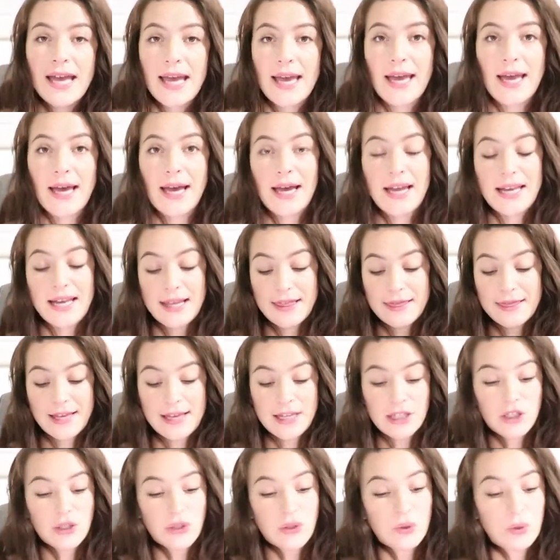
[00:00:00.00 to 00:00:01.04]
and
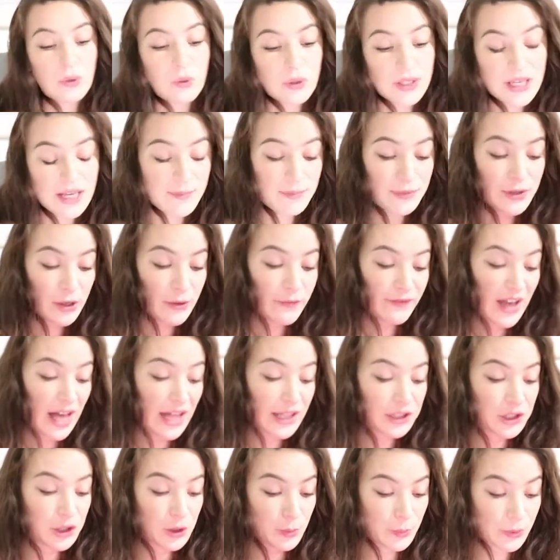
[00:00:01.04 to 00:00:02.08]
they do keep their
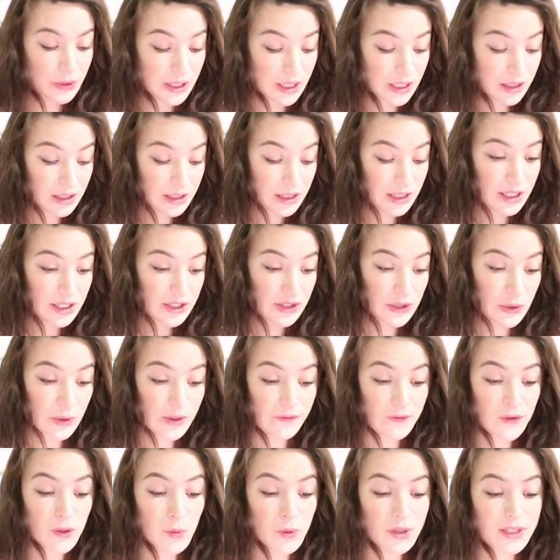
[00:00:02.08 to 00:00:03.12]
value pretty good so
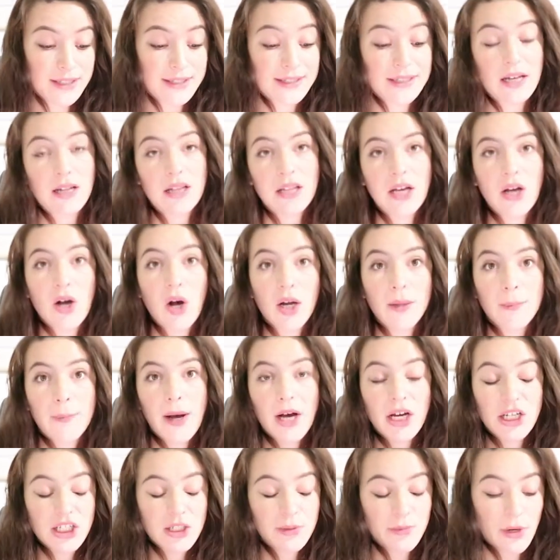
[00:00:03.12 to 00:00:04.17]
if you were to sell it on
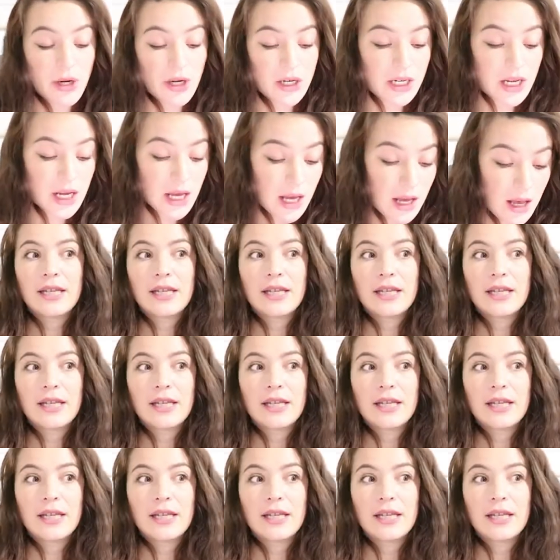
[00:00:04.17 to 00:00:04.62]
Poshmark